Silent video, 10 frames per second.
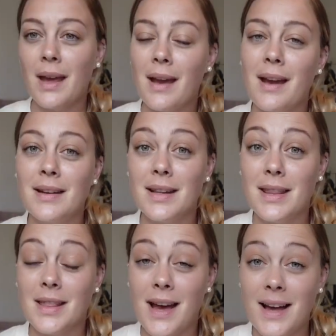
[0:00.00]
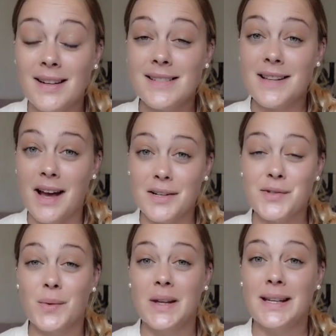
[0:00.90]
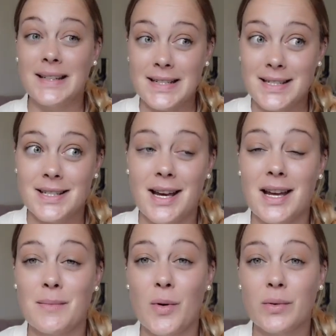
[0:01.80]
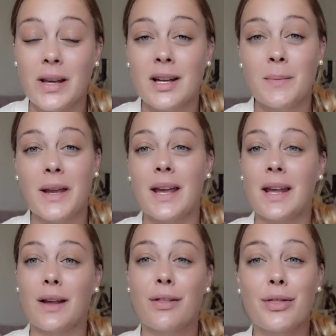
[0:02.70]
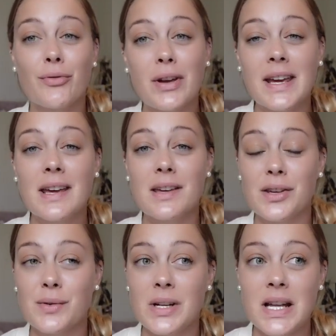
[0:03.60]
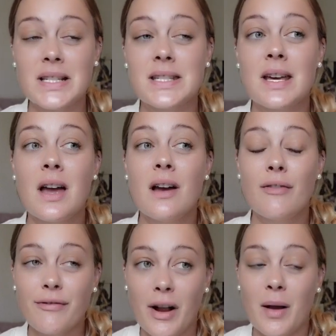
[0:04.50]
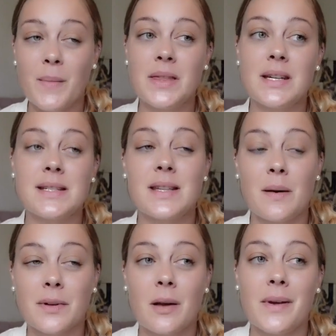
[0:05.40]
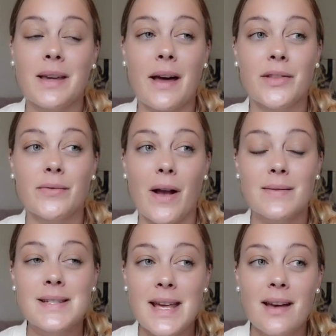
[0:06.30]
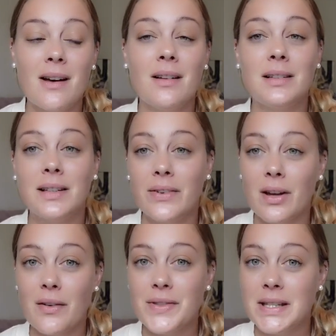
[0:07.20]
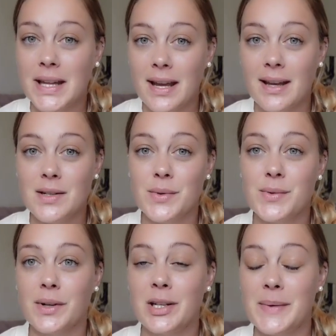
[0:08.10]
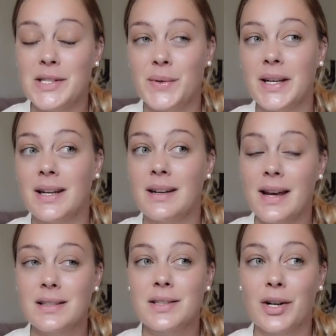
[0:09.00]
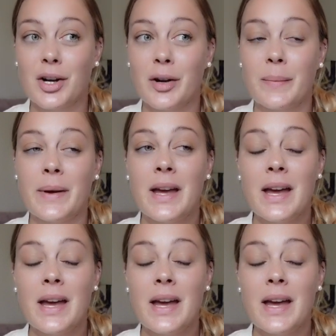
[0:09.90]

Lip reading: And that is actually it. I am only going to be getting 3 units from this upcoming Gather Round sale: Living Off the Land, which we're going to be doing next term,